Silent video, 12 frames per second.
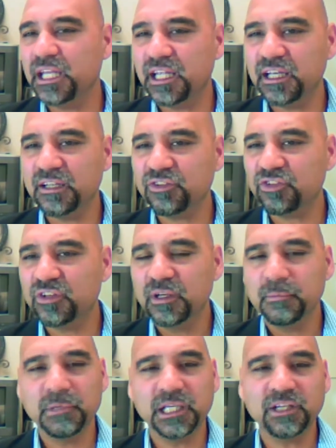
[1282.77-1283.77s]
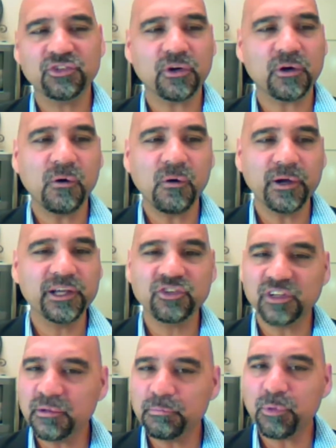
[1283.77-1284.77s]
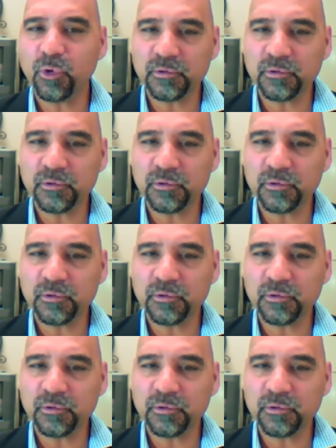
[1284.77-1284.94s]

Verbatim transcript: um, planning meetings.